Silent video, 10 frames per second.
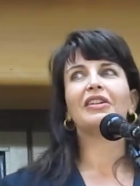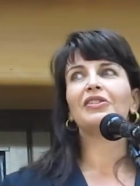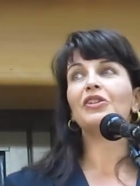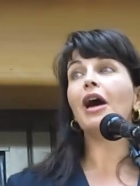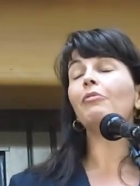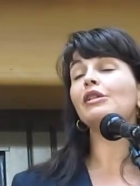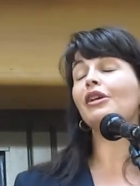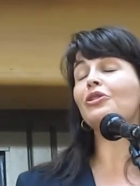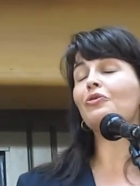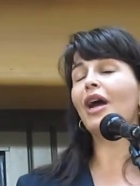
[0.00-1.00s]
so I was
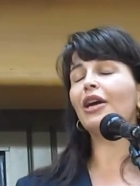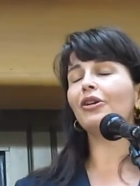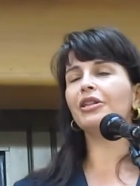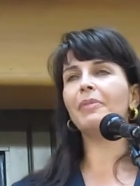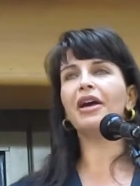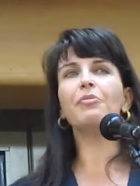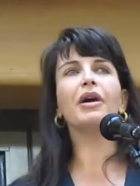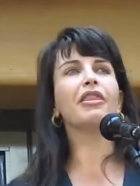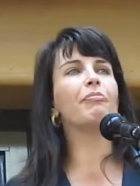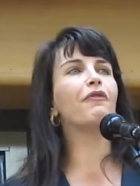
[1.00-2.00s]
on the record about a
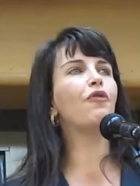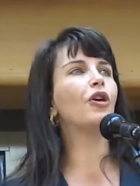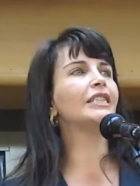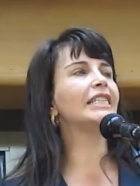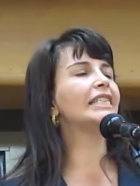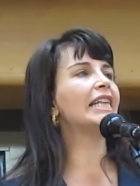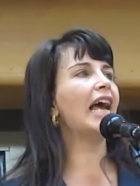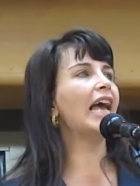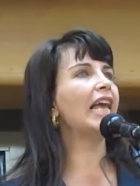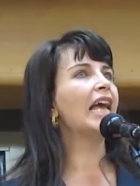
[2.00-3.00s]
month before to
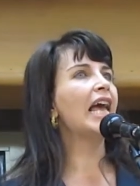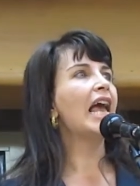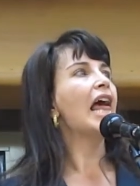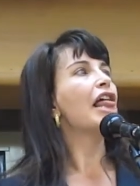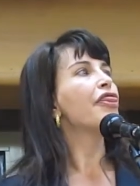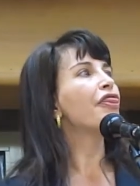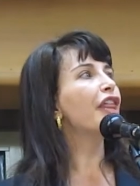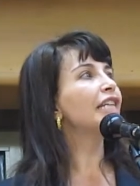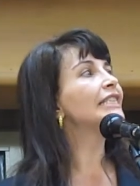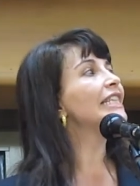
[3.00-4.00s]
say
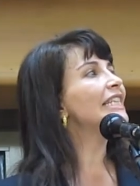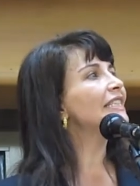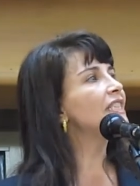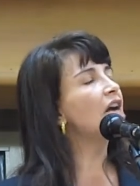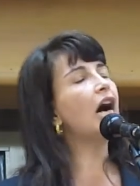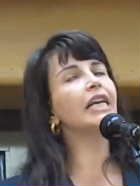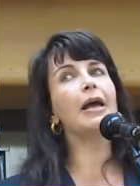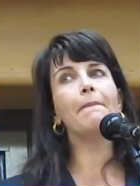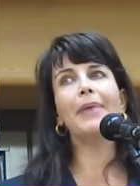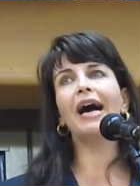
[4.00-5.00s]
this is
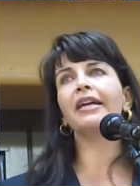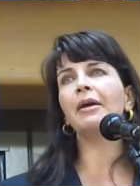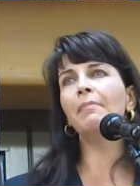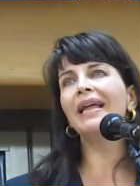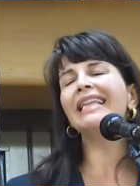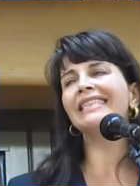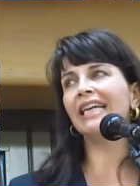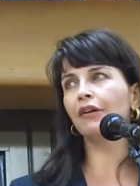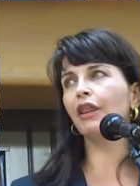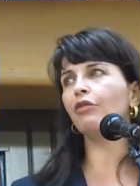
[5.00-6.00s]
not about a
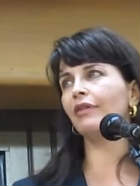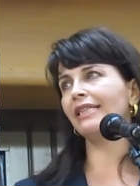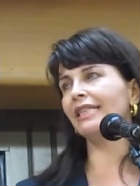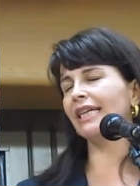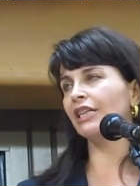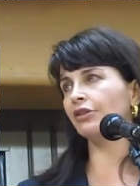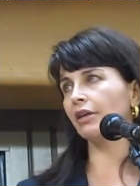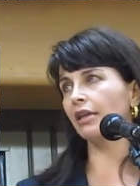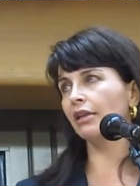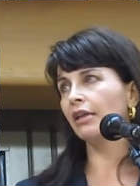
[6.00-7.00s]
military threat to
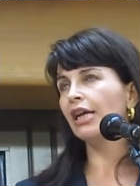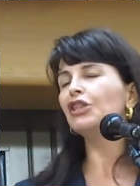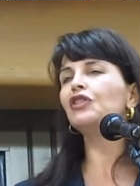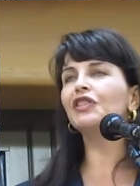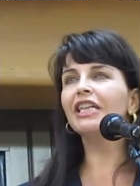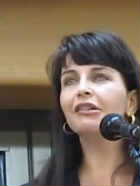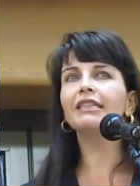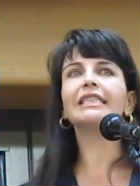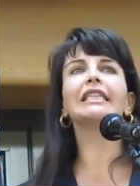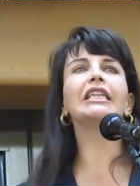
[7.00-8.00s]
Israel.
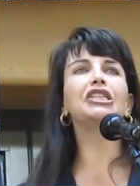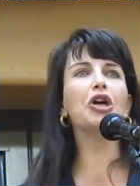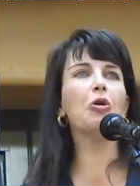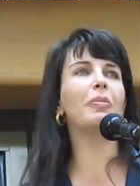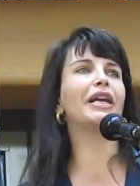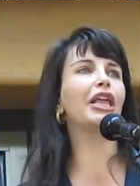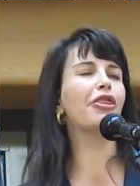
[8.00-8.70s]
Seriously, nobody